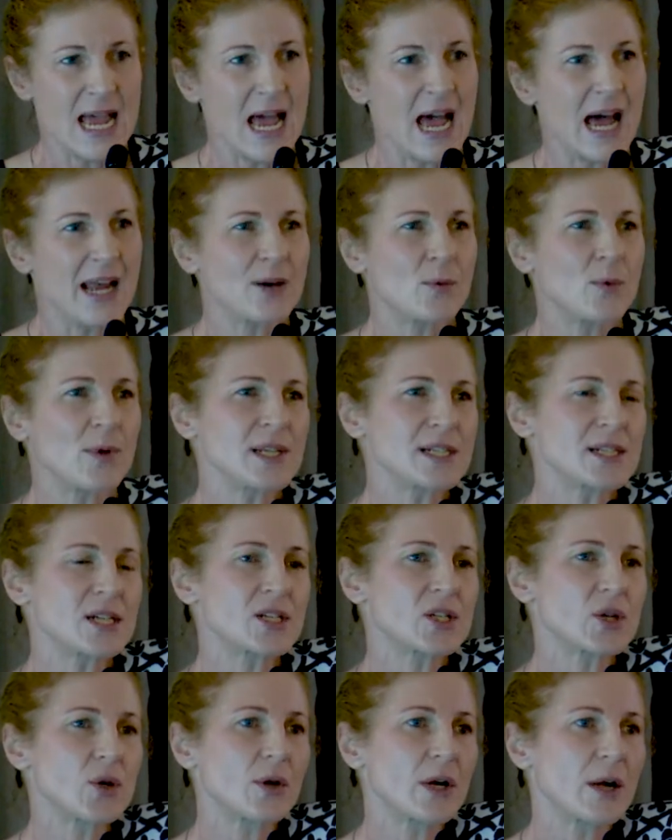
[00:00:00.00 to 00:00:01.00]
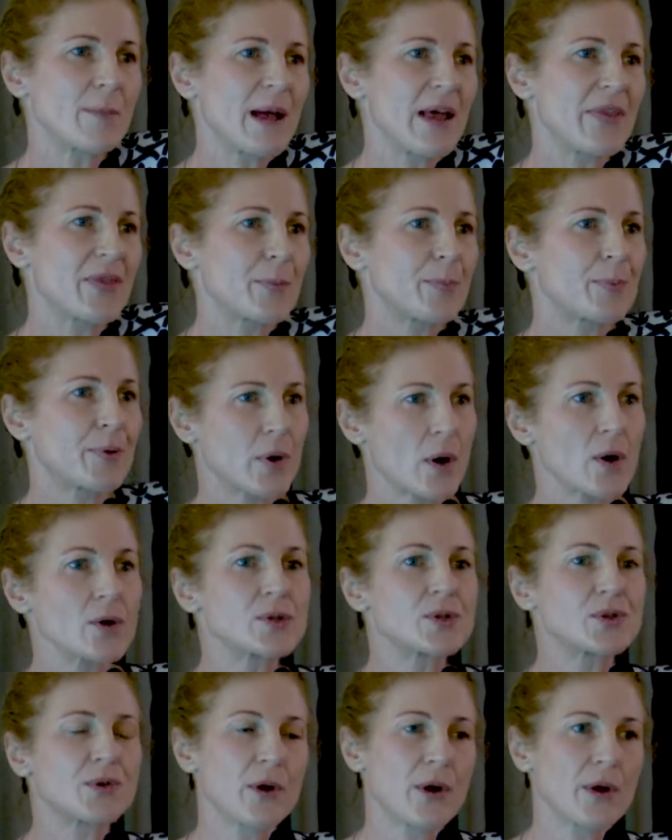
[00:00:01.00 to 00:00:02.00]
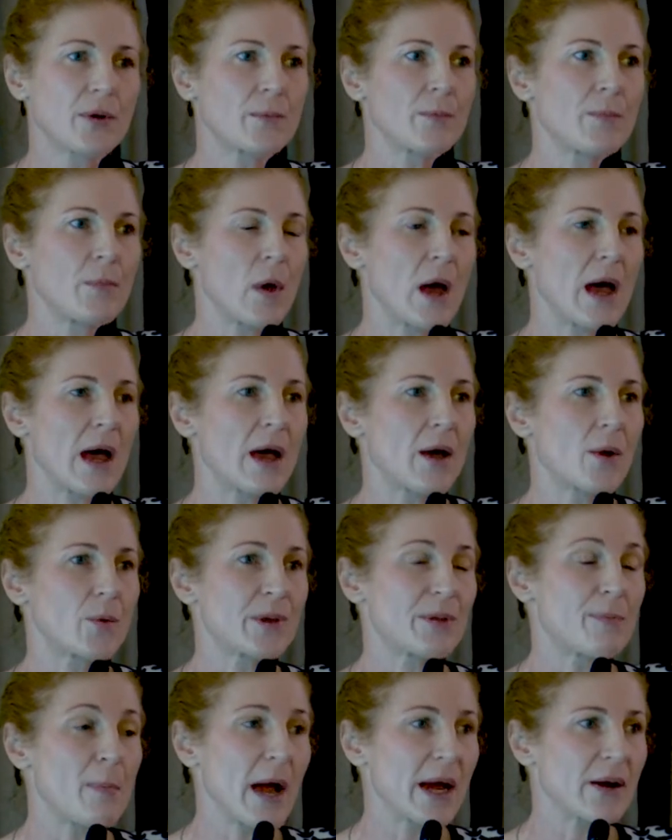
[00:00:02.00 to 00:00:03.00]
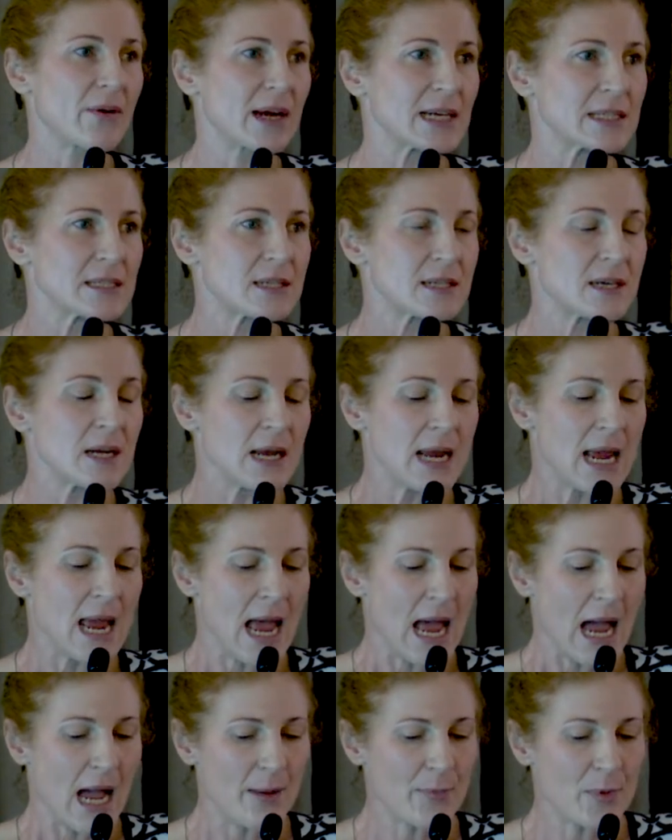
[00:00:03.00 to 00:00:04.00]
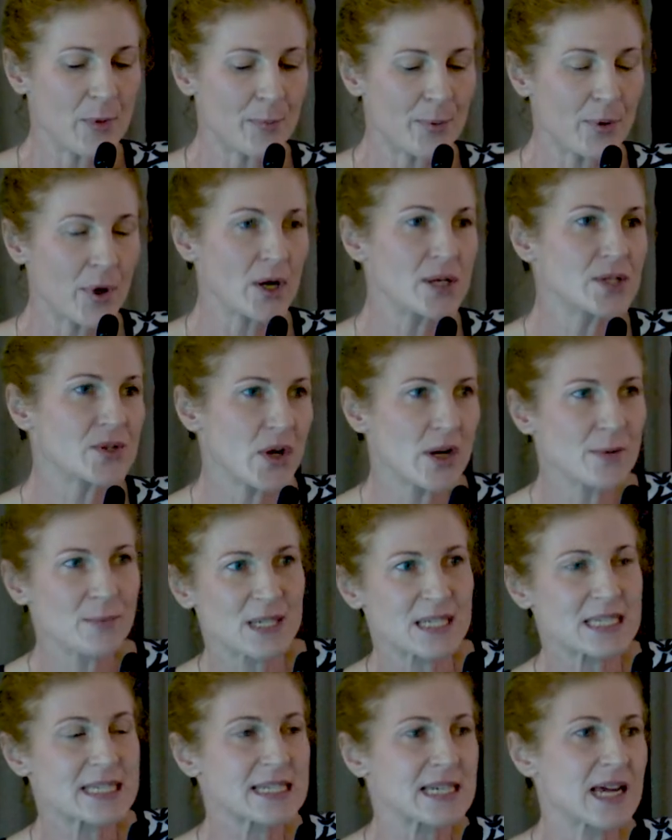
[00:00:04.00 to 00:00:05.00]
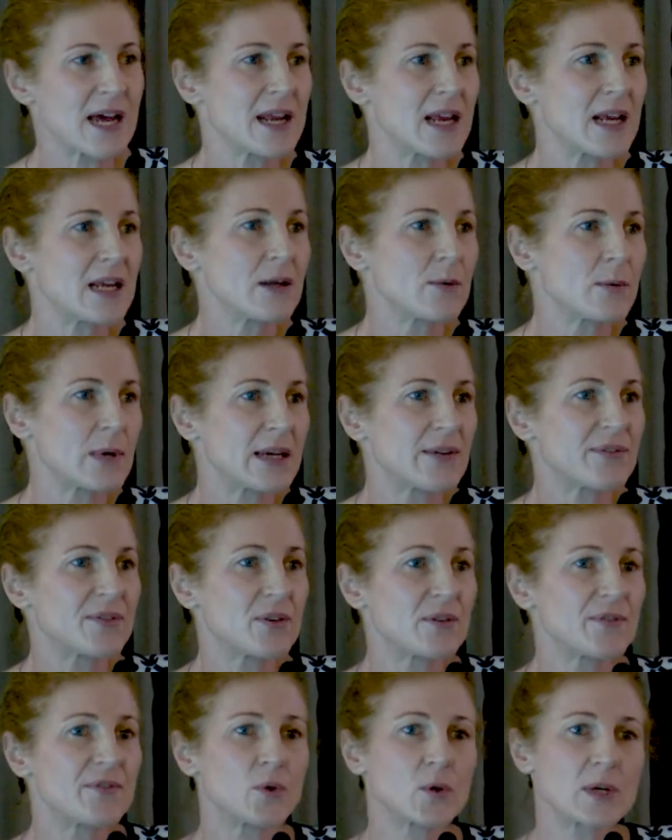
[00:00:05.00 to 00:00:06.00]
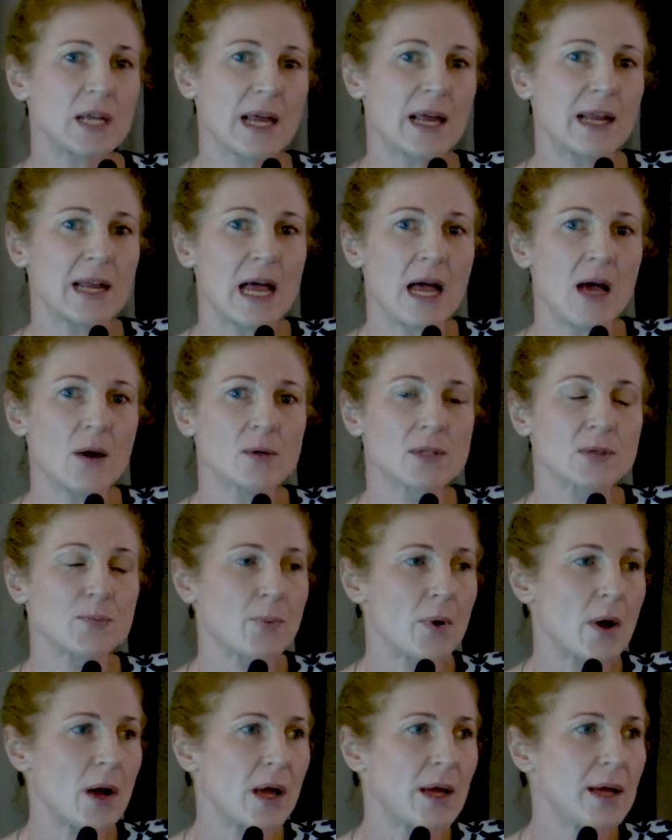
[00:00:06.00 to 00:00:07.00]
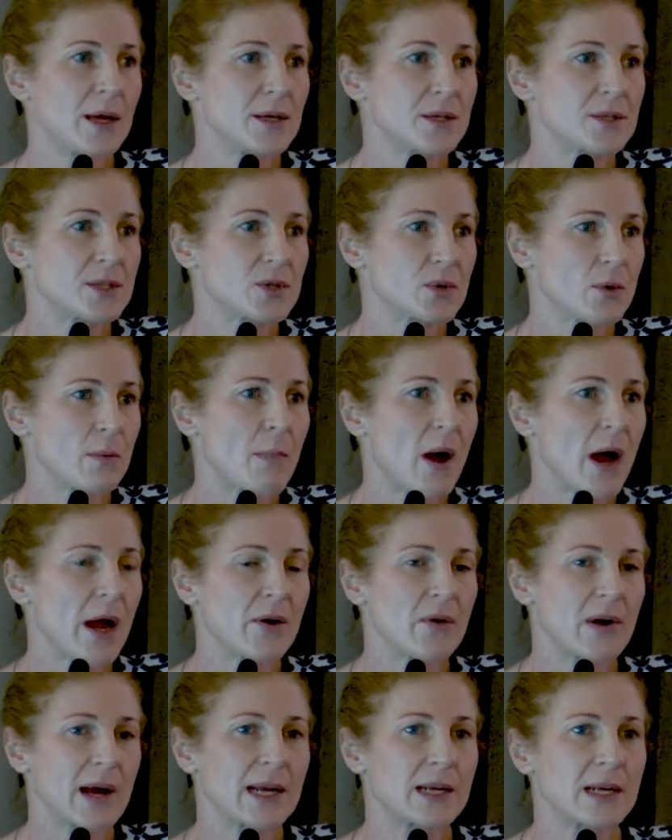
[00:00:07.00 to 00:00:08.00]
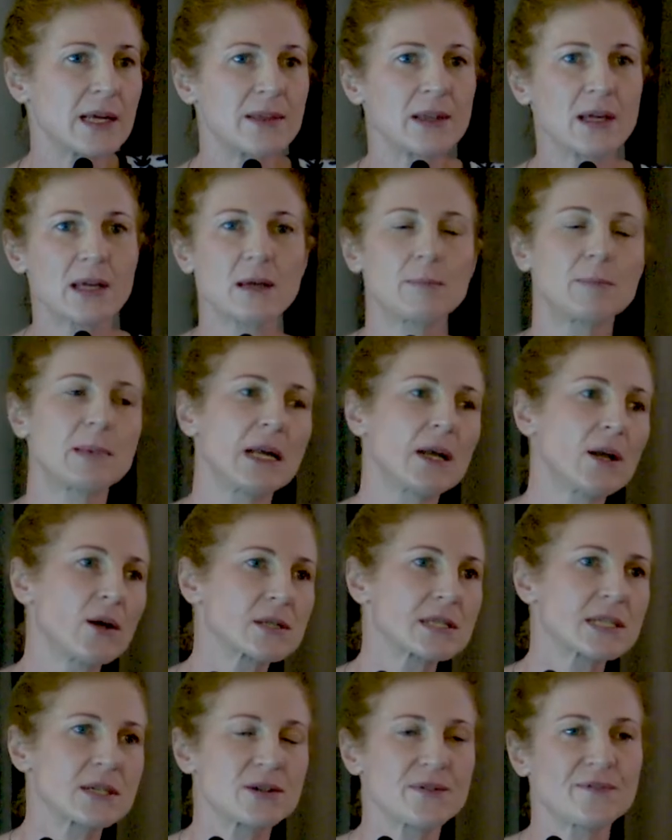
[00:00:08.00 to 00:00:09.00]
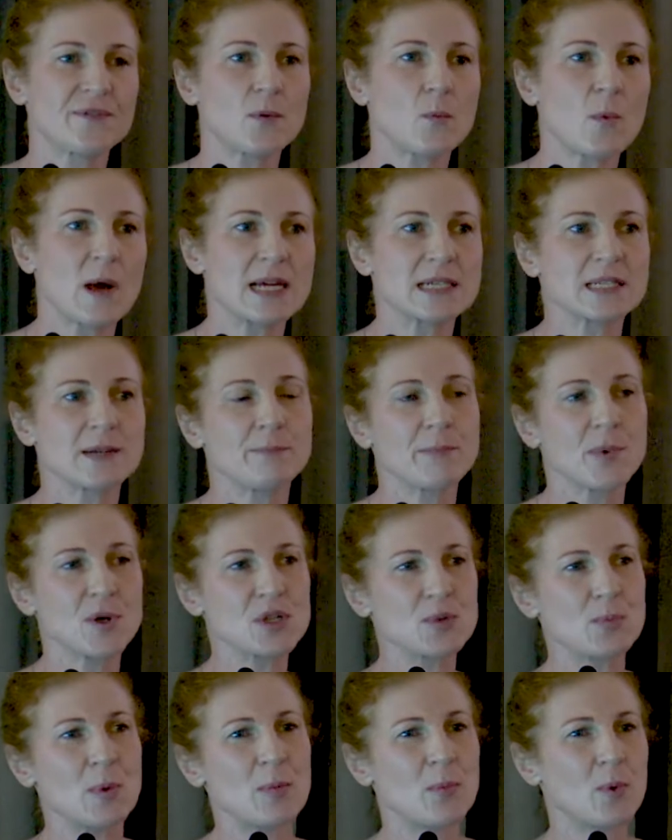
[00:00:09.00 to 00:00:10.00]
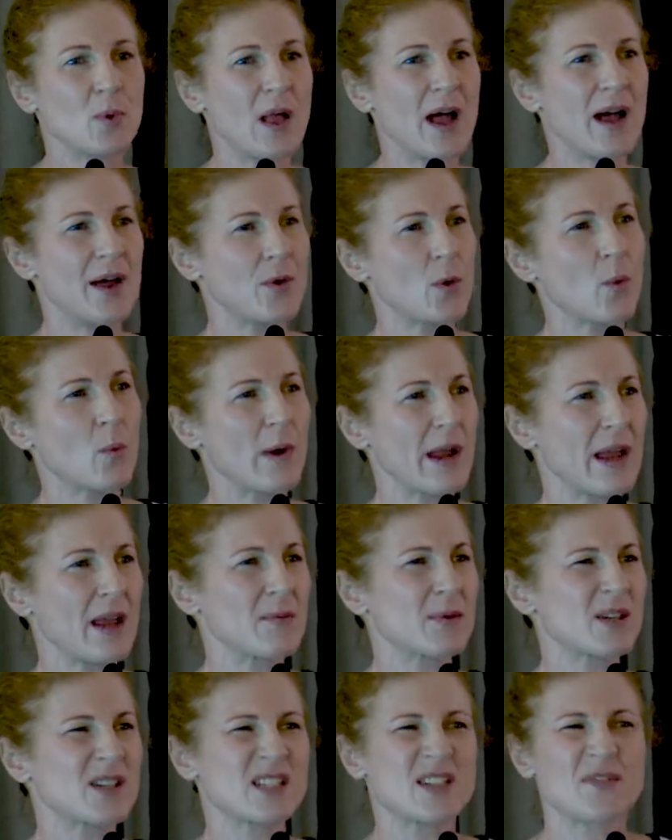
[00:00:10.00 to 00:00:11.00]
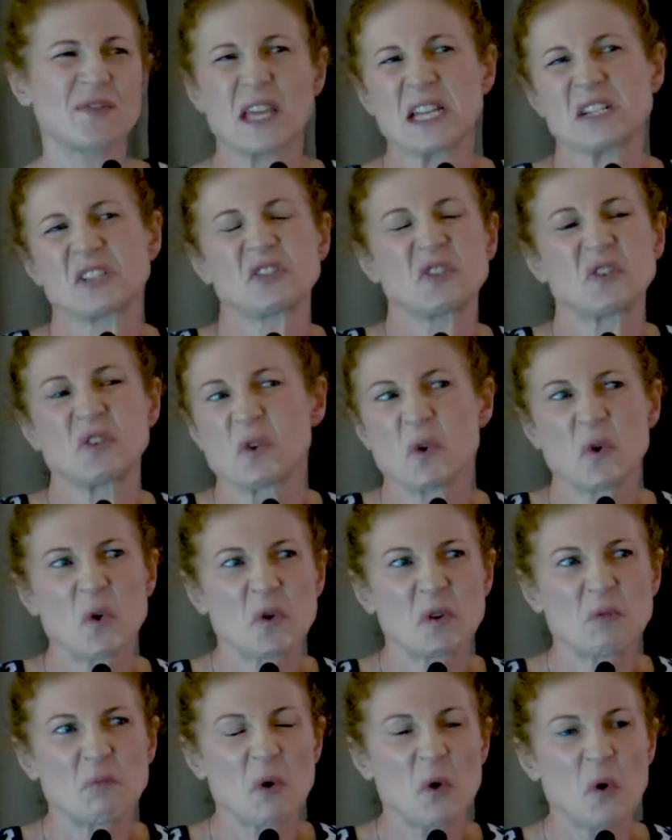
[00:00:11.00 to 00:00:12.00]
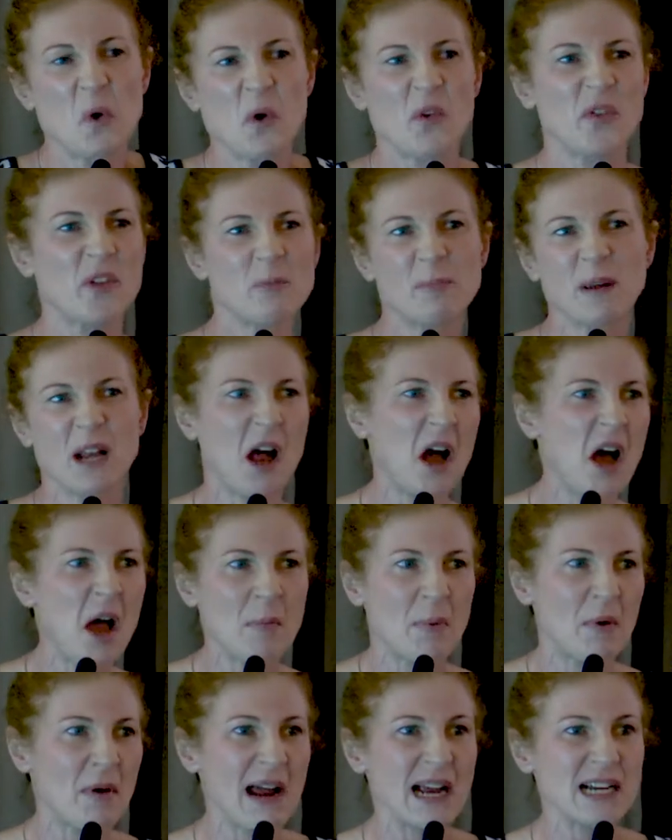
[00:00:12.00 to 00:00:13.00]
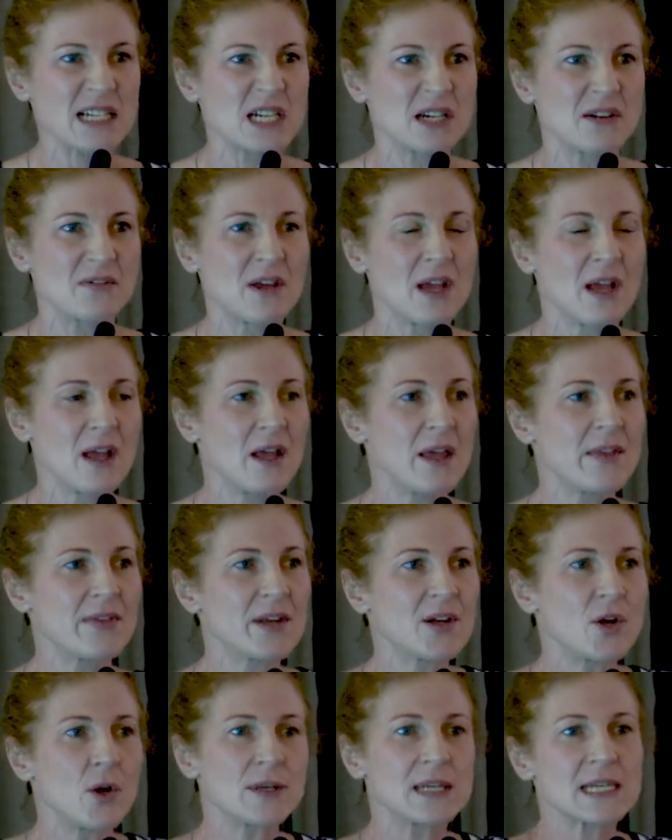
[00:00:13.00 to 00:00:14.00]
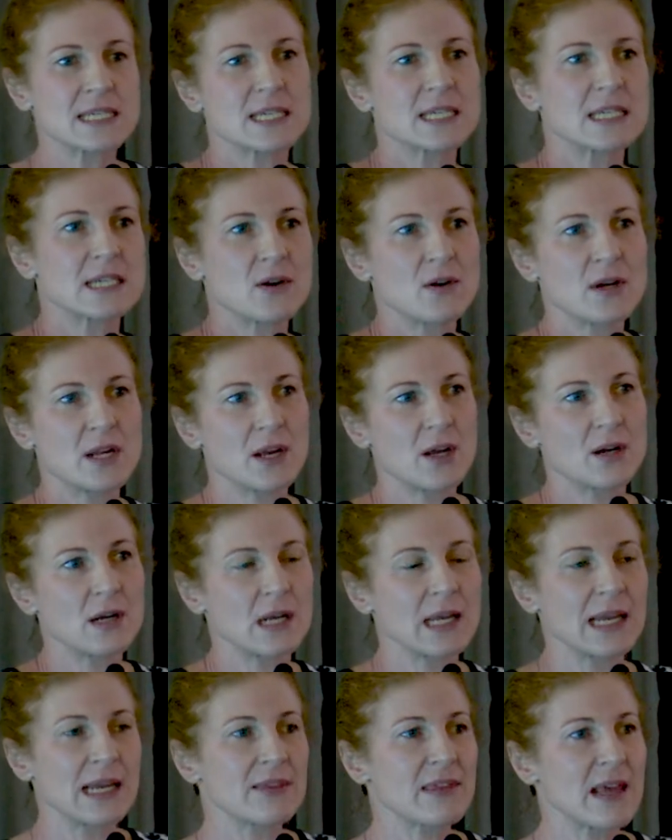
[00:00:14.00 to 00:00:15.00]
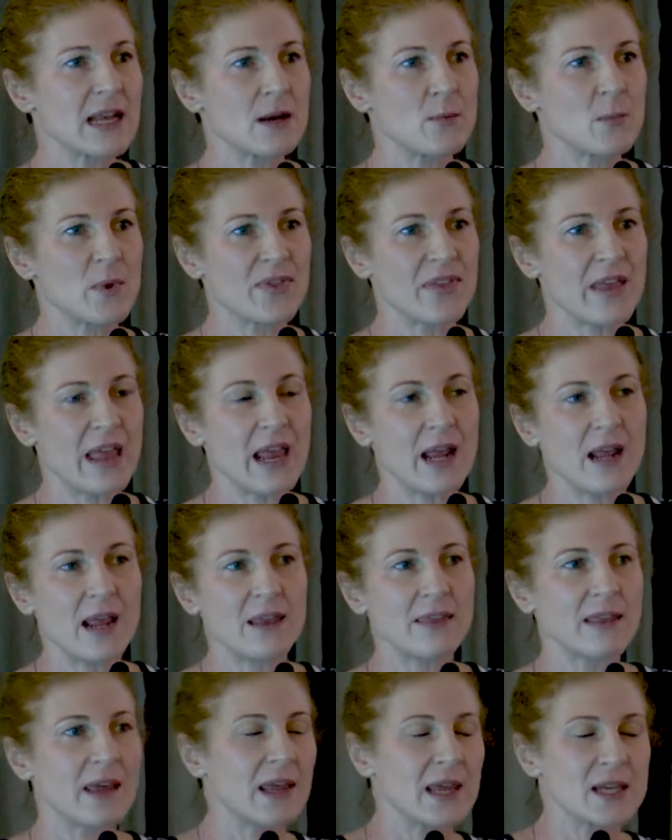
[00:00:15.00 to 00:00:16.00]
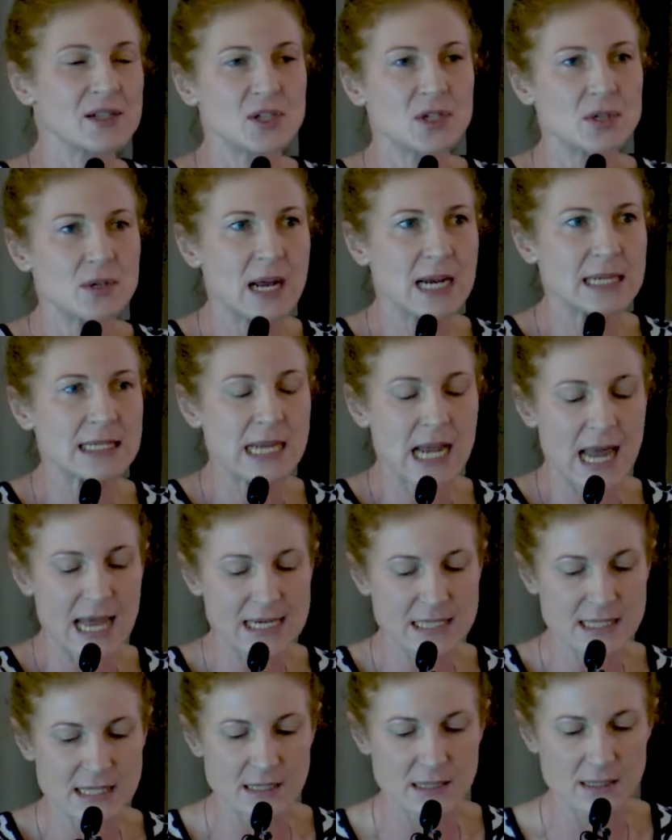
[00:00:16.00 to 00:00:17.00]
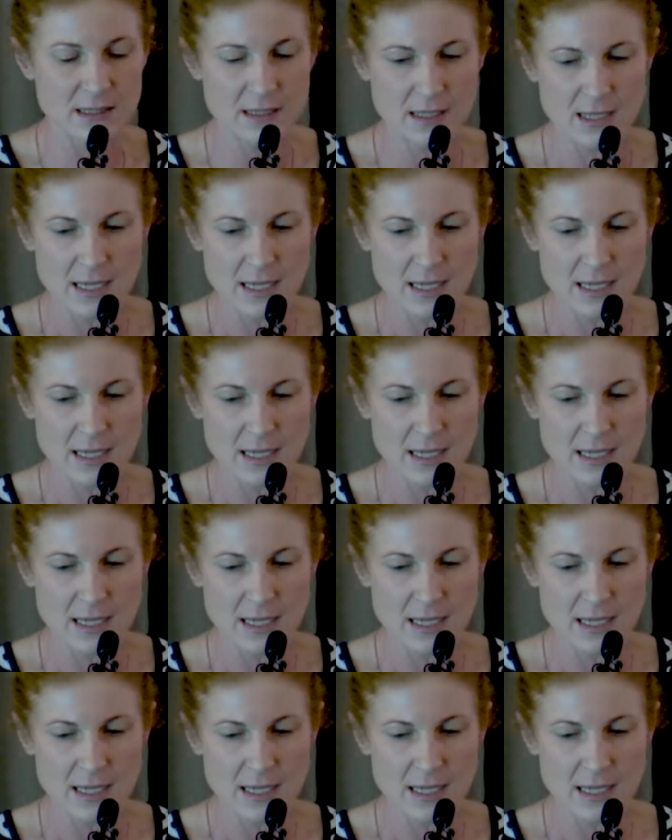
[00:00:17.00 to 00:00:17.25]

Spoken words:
And I wanted to talk about the prodrome with migraines. The prodrome can start anywhere for 48 hours prior to a migraine, and there can be lots of different ways, and most people aren't aware, because if they just yawn more or they're a bit hyperactive, they're not necessarily going to link that in with the headache they get 2 days later.